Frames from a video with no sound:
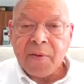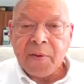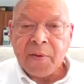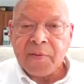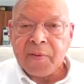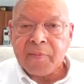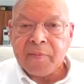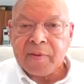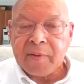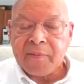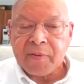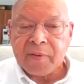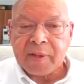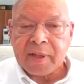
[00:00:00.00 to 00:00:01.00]
heard from
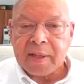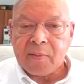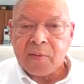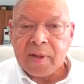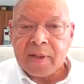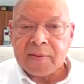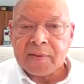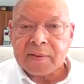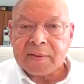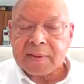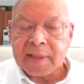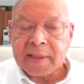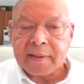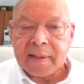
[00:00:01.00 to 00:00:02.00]
different ones is
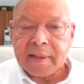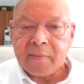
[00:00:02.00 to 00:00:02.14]
that